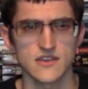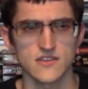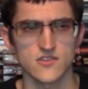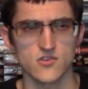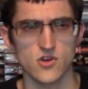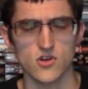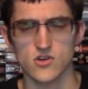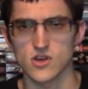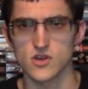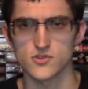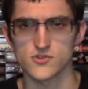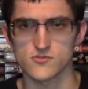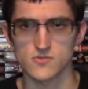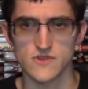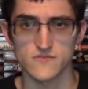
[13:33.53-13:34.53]
there are
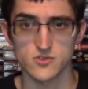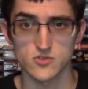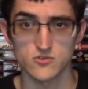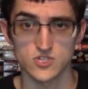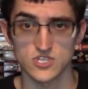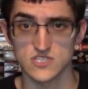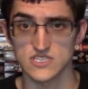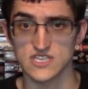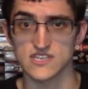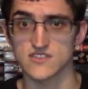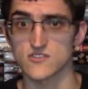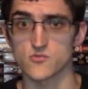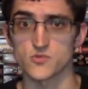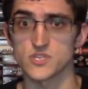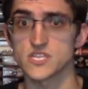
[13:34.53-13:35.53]
other revolutions like
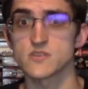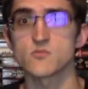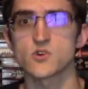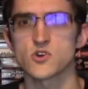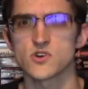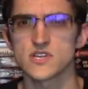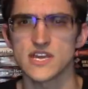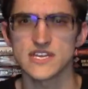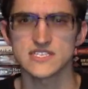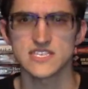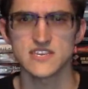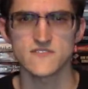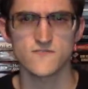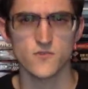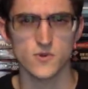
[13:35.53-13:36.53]
there really were in
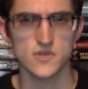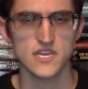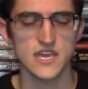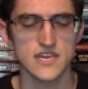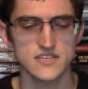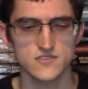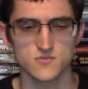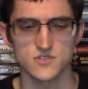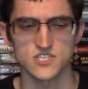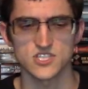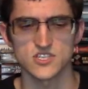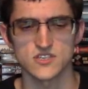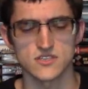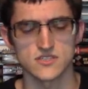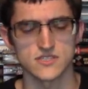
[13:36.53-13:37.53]
1848, which
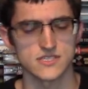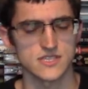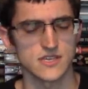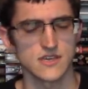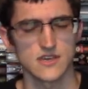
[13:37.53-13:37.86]
is...